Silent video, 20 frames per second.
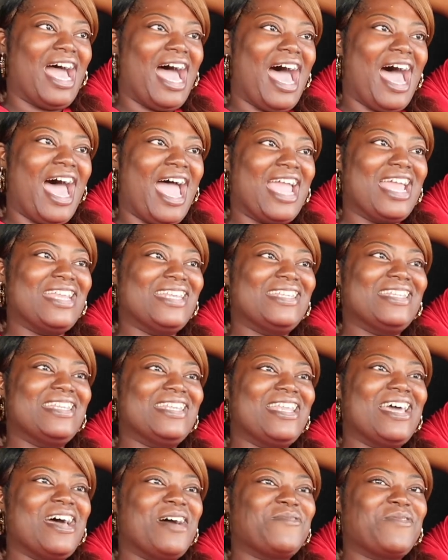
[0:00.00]
I ain't
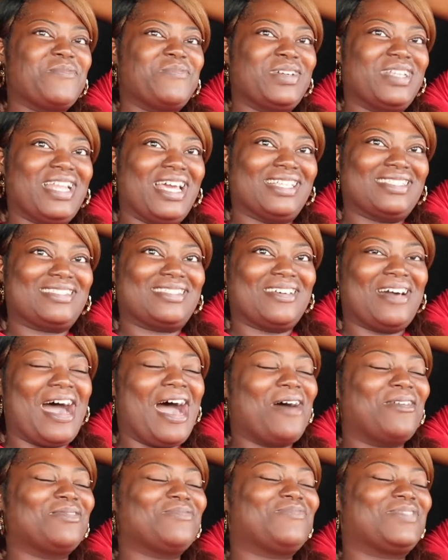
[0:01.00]
never been that,
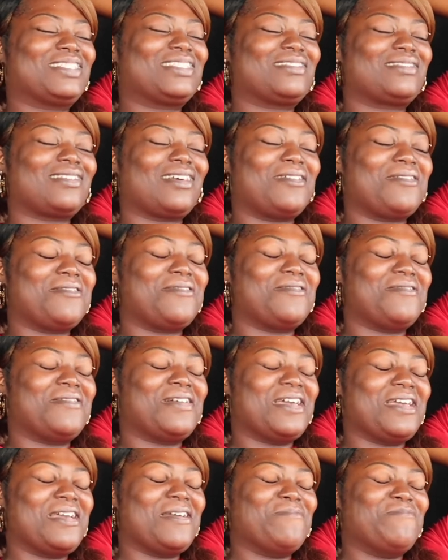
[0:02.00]
I was so
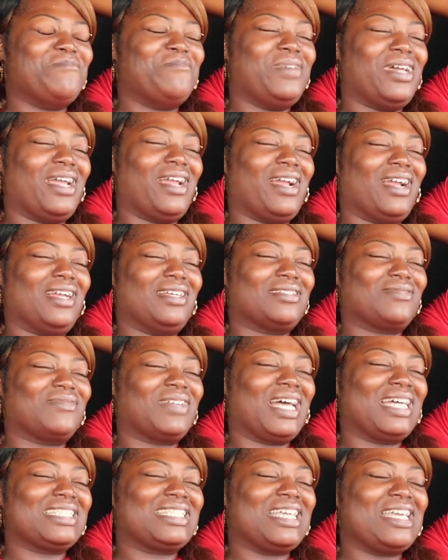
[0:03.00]
embarrassed
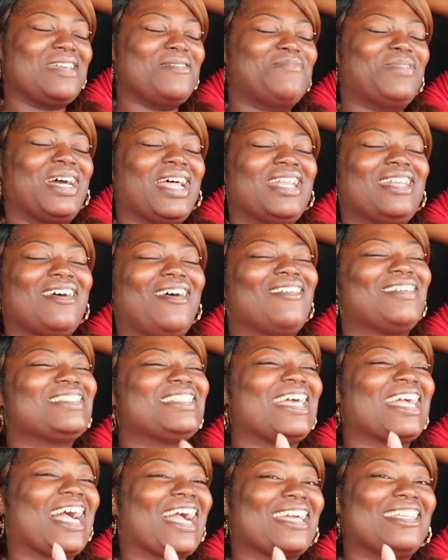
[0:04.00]
when I tell you, but the only
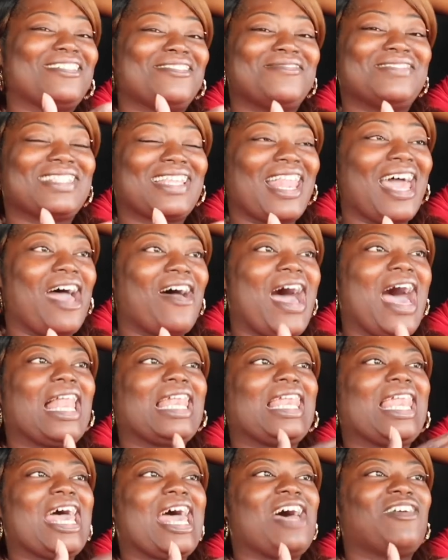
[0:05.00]
thing I could do is laugh. I
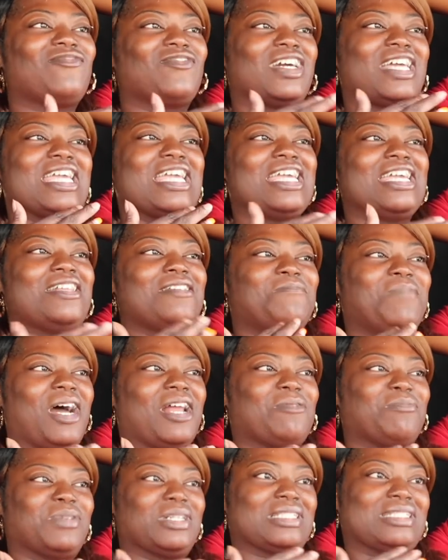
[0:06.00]
laugh with
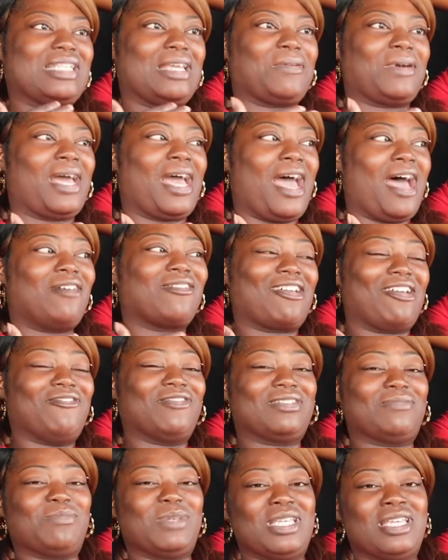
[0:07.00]
anybody but stay behind. I don't care if
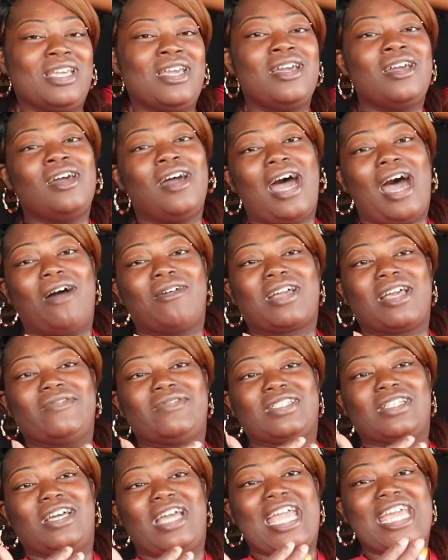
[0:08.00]
it's me, I don't care if
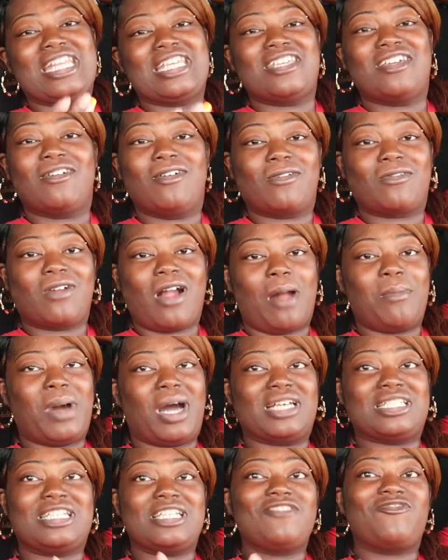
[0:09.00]
it's an 80-year-old
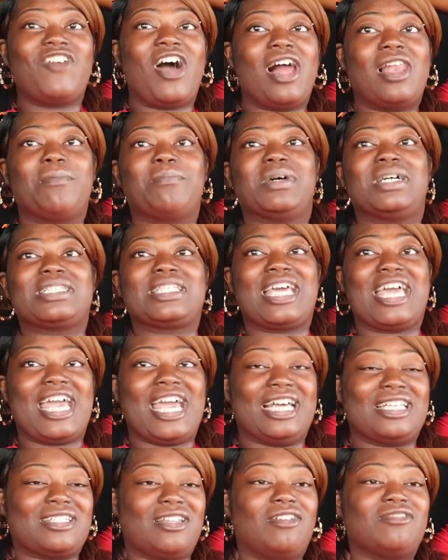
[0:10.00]
grandma. She falling, bust her
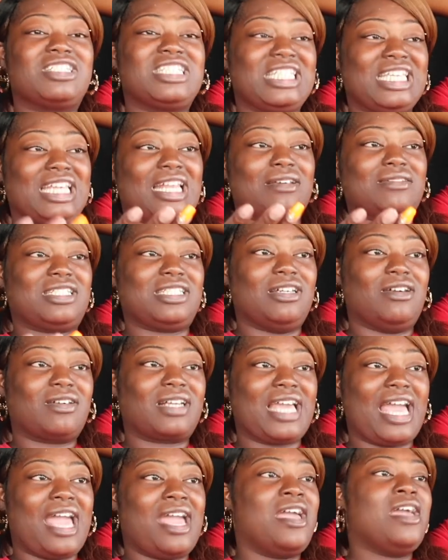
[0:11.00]
ass, as long as she get up, she
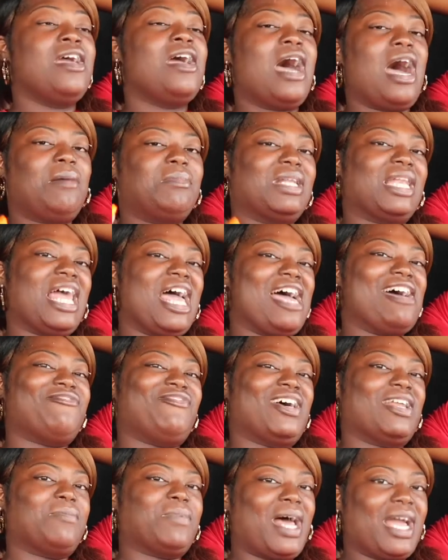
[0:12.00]
okay. I'm gonna laugh
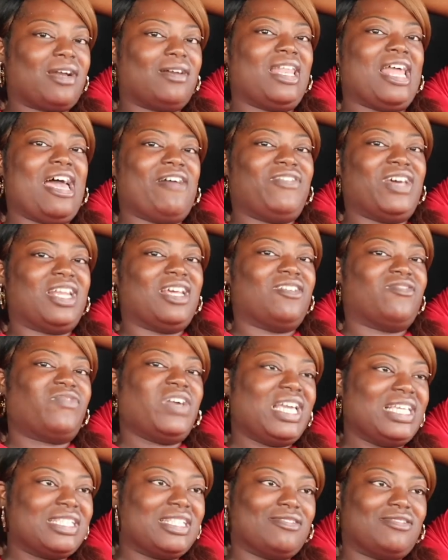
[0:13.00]
at her, but I ain't gonna laugh at her in the
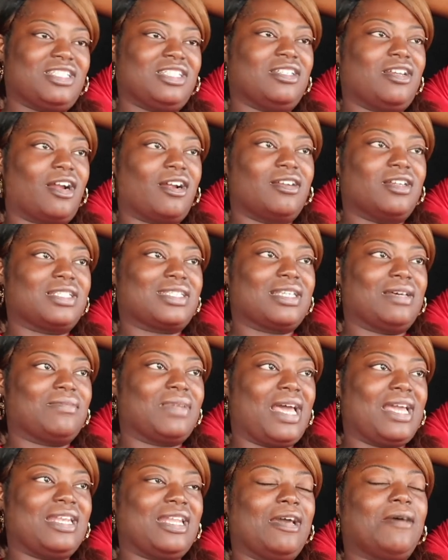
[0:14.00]
face if she hurt or something
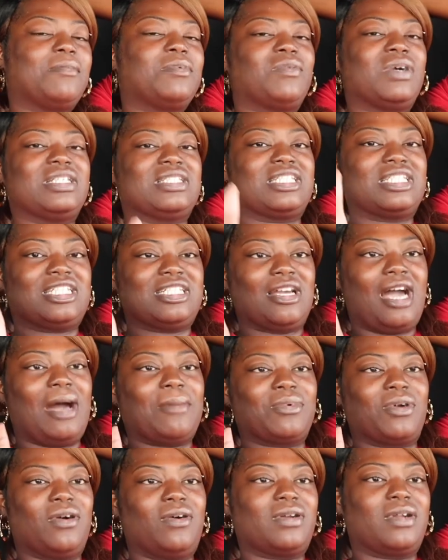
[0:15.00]
like that. I'm gonna wait till
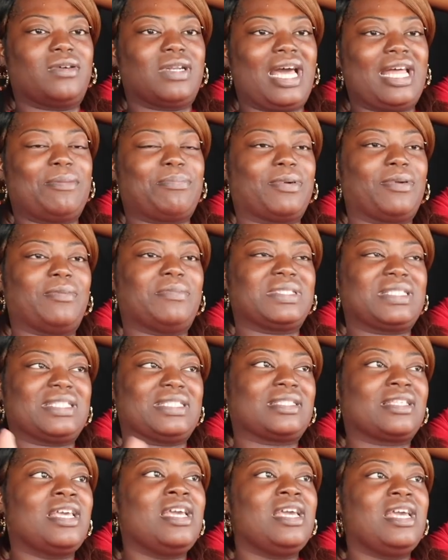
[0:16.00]
I'm going on out the
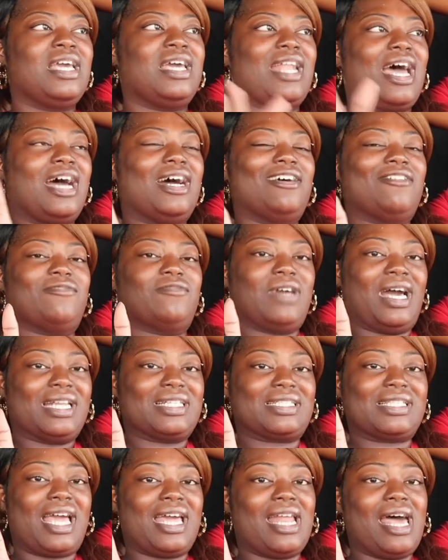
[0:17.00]
premises and out
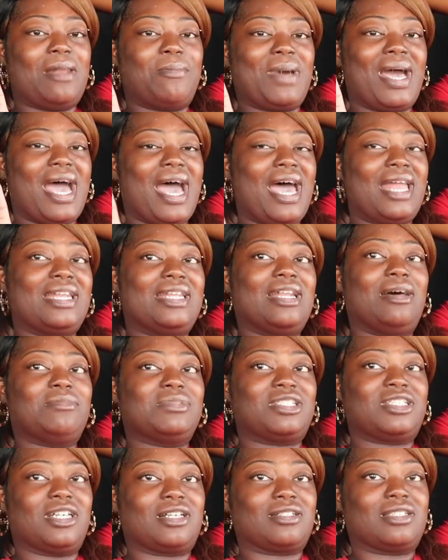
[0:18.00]
of sight, out of mind, then I'm
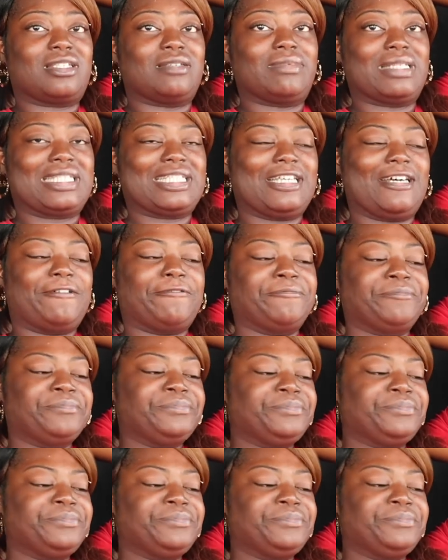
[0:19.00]
gonna chuckle to myself.